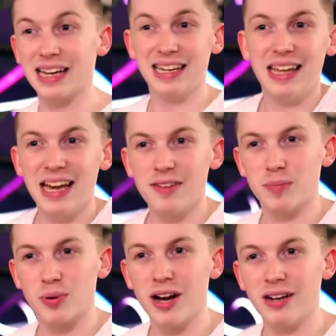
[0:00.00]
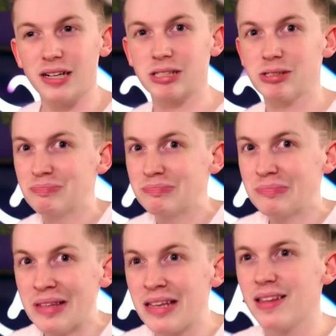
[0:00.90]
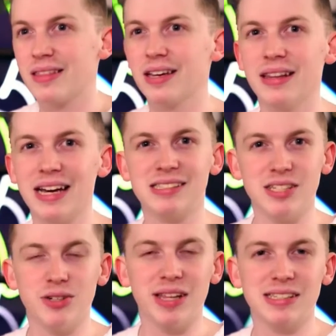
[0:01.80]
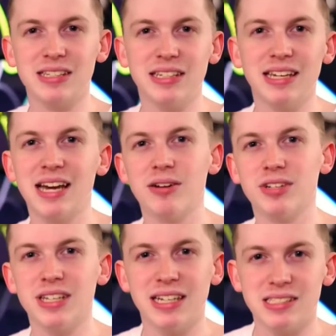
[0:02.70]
back and they have the product, then that's going to get counted